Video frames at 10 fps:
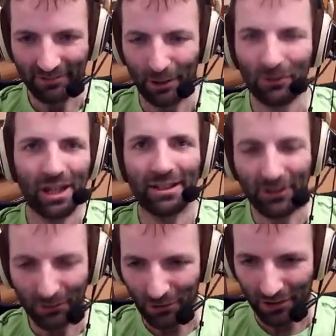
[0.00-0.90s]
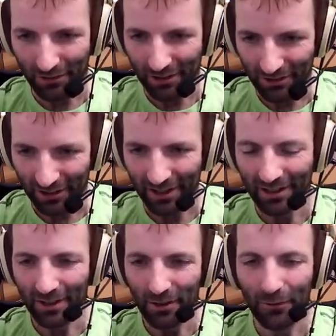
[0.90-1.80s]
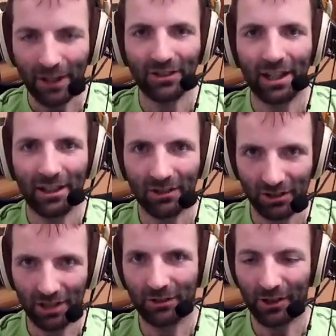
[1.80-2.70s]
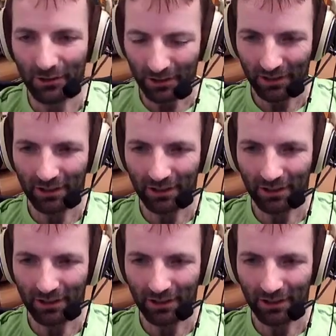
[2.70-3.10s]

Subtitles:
Don't take this too seriously. Thanks again, Sandro.